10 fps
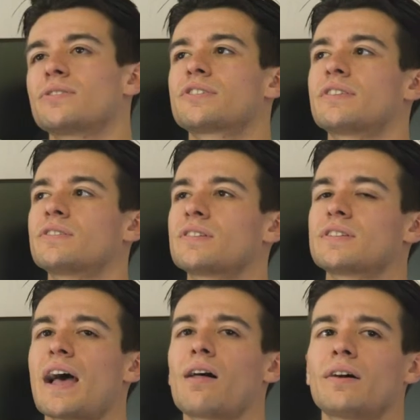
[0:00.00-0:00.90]
there's there's
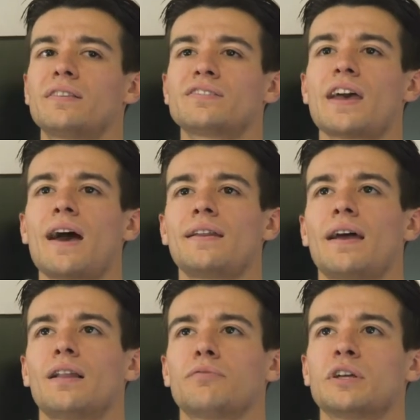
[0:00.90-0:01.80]
this al- this added
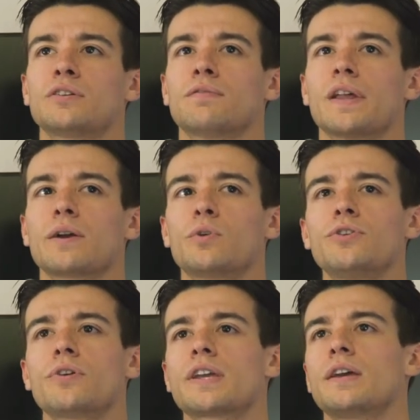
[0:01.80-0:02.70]
element of like when
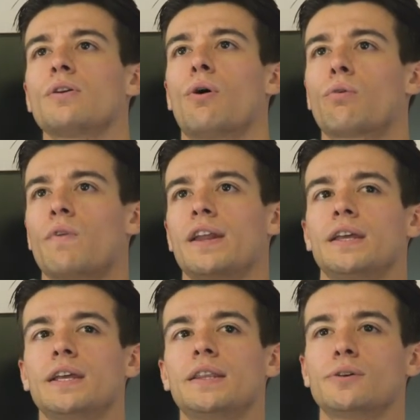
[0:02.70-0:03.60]
you're a kid
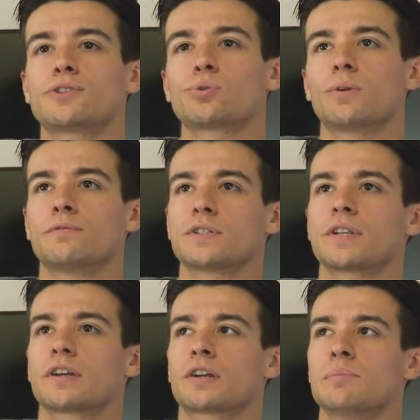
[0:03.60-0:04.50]
already, there's sort of
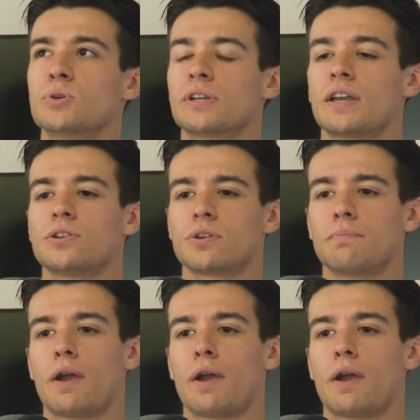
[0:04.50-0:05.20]
just like a communication